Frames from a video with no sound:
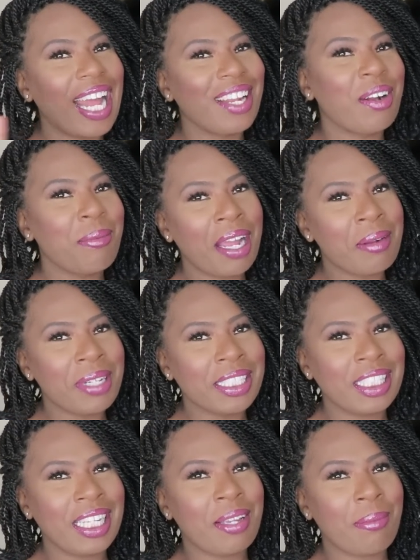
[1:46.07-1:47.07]
I know it might have
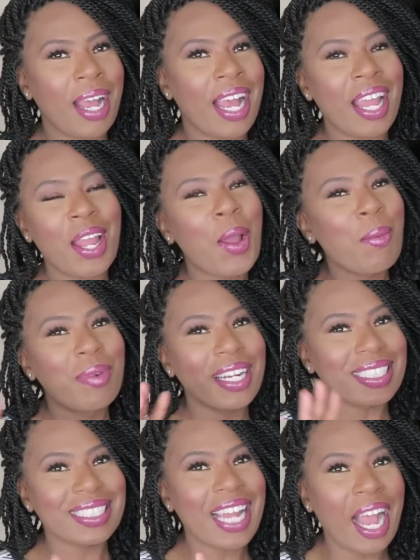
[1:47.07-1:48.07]
been TMI, but
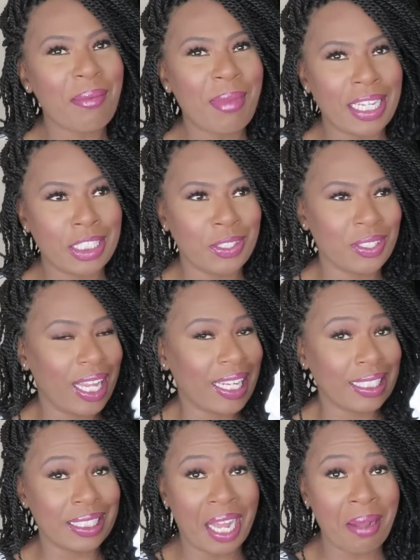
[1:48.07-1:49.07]
it's not my shoes.
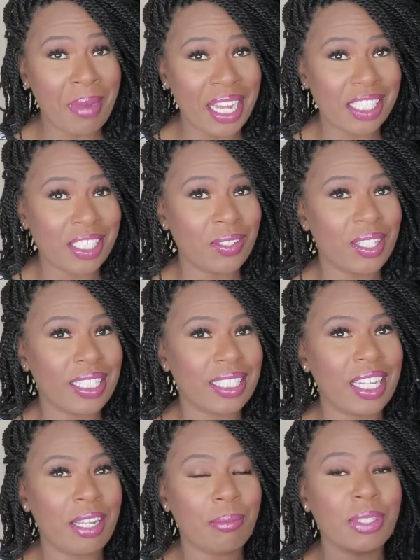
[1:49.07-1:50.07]
Like, it's not my shoe that
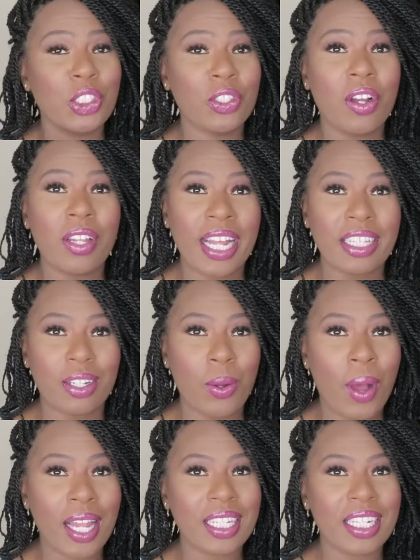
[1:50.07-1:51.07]
stink, but you know, like the
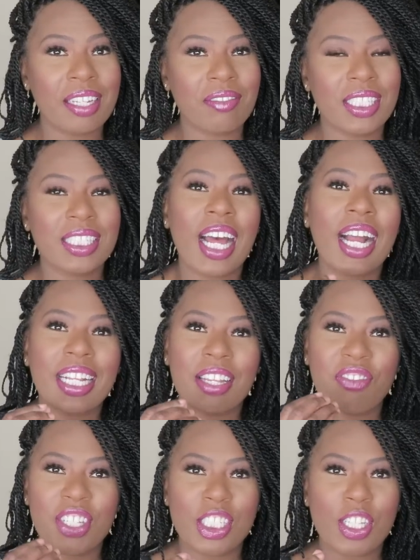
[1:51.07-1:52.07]
quality of the sock,
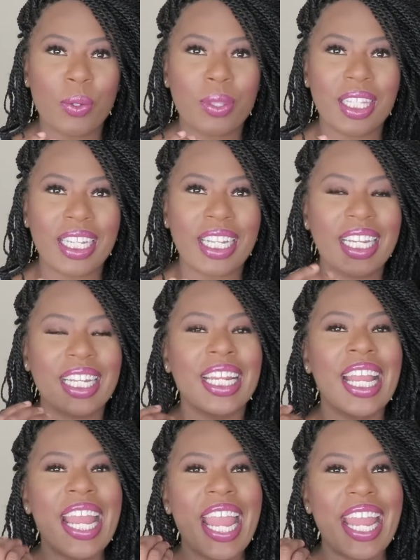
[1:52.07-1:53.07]
if it's so
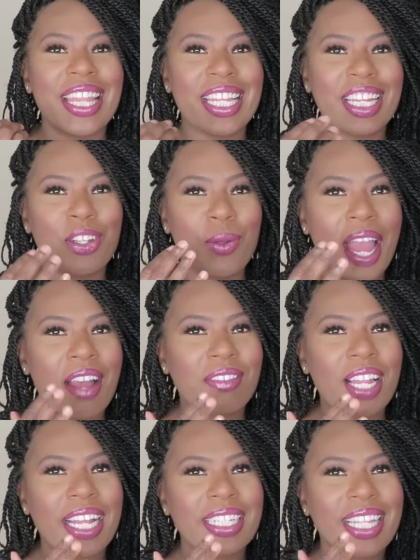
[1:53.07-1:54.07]
thin and then you have
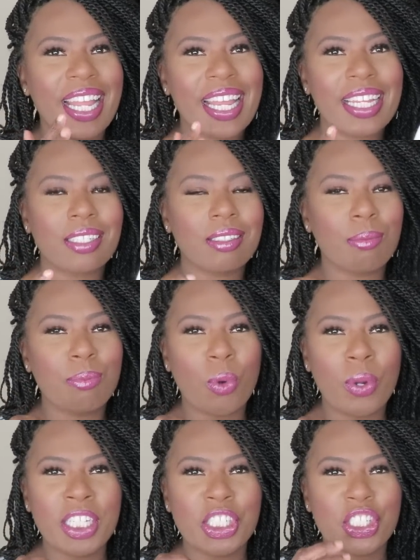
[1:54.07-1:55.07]
like that
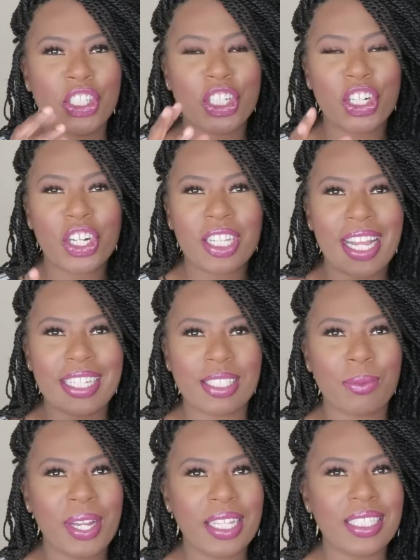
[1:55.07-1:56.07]
moisture or that
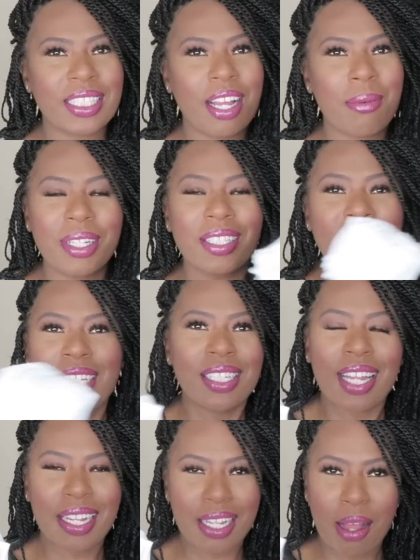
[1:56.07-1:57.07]
sweat that's coming,
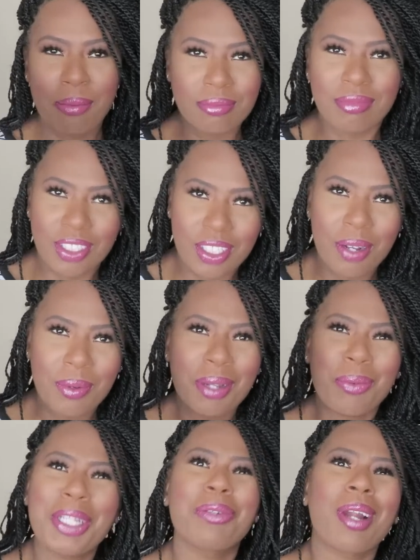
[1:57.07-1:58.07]
like, you know
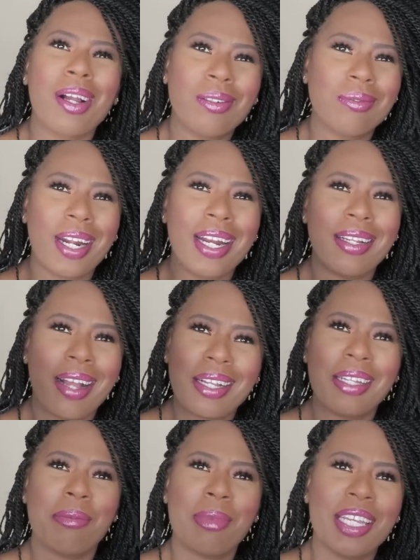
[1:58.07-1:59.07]
what, we grown, right? I
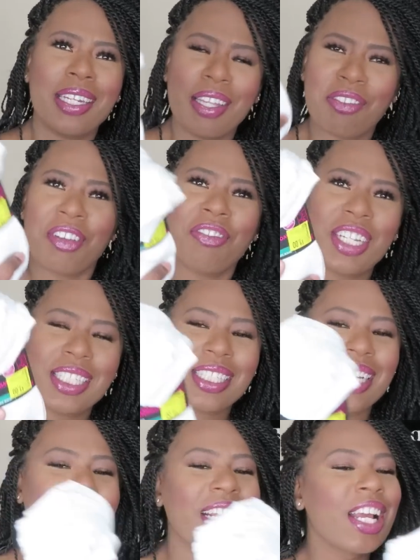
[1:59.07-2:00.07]
can admit if your feet
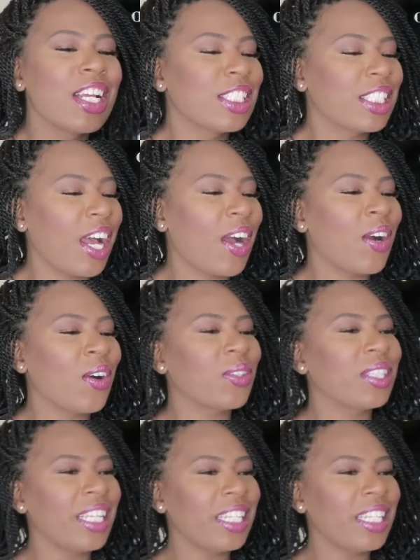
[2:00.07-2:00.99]
stink. So